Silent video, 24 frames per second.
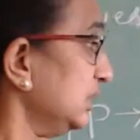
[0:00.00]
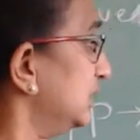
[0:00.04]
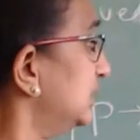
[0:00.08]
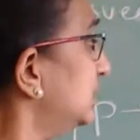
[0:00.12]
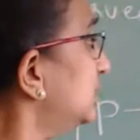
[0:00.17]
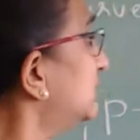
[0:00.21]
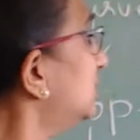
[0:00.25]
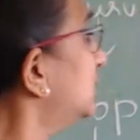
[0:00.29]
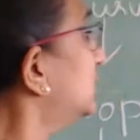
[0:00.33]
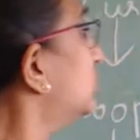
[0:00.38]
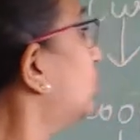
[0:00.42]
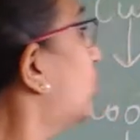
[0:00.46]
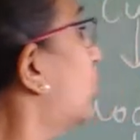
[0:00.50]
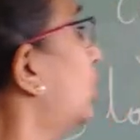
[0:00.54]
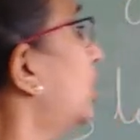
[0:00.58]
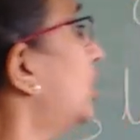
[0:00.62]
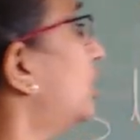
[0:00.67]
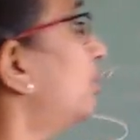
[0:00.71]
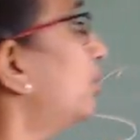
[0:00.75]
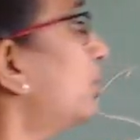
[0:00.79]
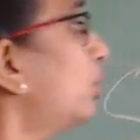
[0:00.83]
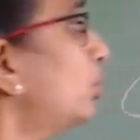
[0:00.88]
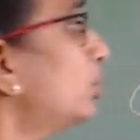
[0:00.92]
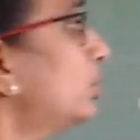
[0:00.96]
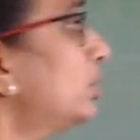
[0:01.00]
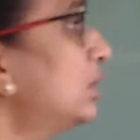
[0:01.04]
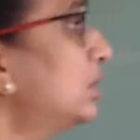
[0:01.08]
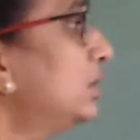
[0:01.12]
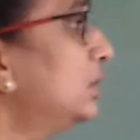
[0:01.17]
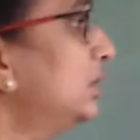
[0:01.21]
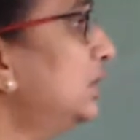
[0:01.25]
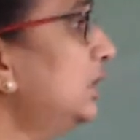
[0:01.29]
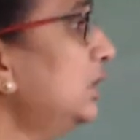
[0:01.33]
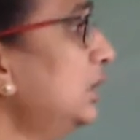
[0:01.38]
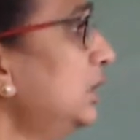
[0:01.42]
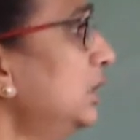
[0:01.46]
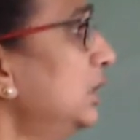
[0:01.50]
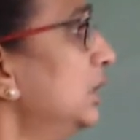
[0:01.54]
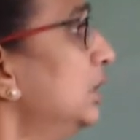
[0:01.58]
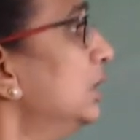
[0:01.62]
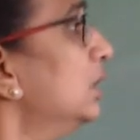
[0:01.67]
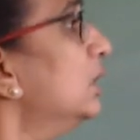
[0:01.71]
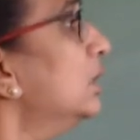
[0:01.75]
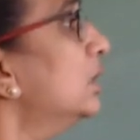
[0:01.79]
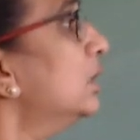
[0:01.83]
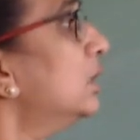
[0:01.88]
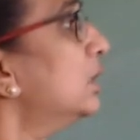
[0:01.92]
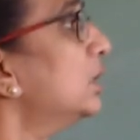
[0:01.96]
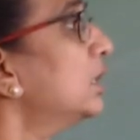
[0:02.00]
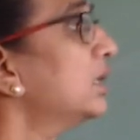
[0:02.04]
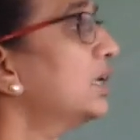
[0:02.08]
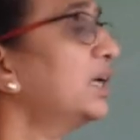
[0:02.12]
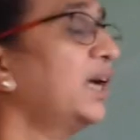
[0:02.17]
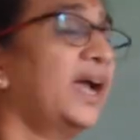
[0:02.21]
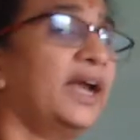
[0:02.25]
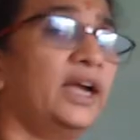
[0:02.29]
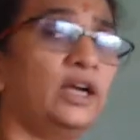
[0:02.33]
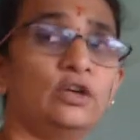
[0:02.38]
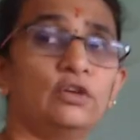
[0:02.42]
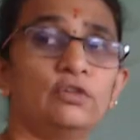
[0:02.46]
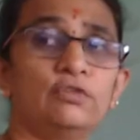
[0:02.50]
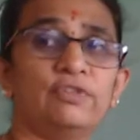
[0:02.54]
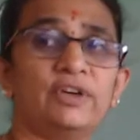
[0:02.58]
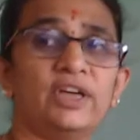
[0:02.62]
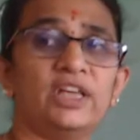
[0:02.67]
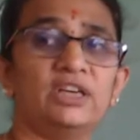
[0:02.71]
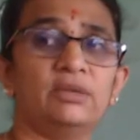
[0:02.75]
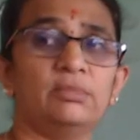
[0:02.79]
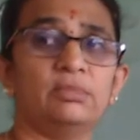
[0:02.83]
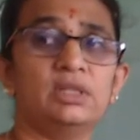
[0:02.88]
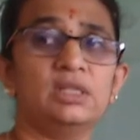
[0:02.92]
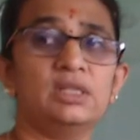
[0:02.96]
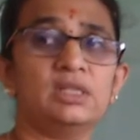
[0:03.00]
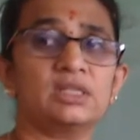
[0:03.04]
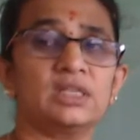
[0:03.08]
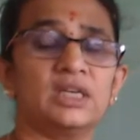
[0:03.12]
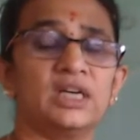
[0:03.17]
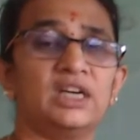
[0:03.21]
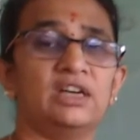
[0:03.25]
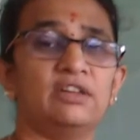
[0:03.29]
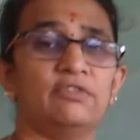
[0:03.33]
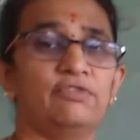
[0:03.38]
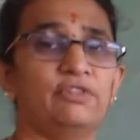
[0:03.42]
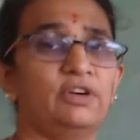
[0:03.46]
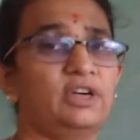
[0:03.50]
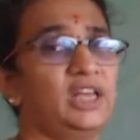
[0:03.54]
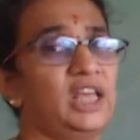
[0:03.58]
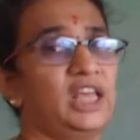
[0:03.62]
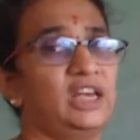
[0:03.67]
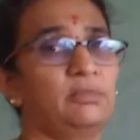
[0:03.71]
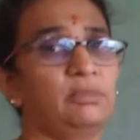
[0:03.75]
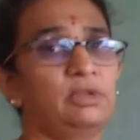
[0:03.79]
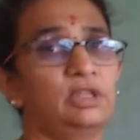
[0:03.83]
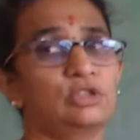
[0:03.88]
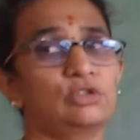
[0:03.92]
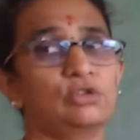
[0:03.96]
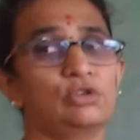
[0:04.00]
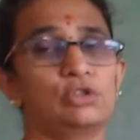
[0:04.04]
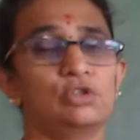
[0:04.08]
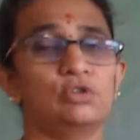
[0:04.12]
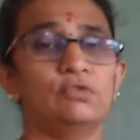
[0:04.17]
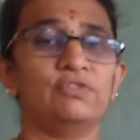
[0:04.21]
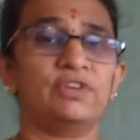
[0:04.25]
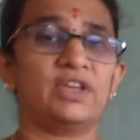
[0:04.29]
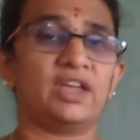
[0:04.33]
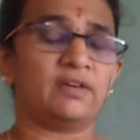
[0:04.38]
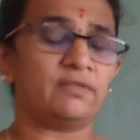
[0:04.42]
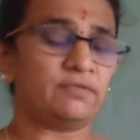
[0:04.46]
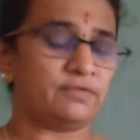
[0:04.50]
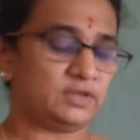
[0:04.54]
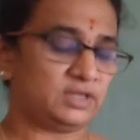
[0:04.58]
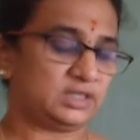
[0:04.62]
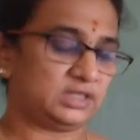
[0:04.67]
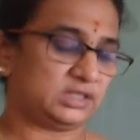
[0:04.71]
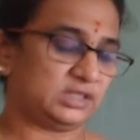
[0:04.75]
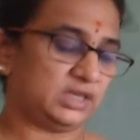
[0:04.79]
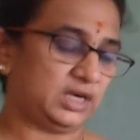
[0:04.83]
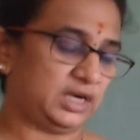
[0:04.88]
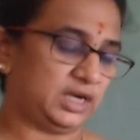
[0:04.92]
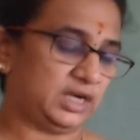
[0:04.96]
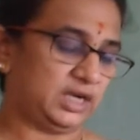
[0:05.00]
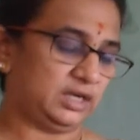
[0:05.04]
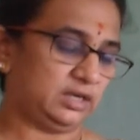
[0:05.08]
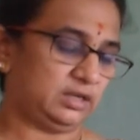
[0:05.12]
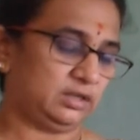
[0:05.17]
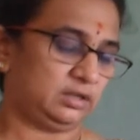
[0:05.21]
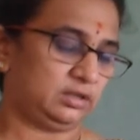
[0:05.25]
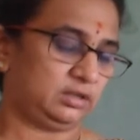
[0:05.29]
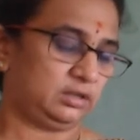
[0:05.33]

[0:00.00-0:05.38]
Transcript: this is all about the diet of animals, and different animals also we have studied.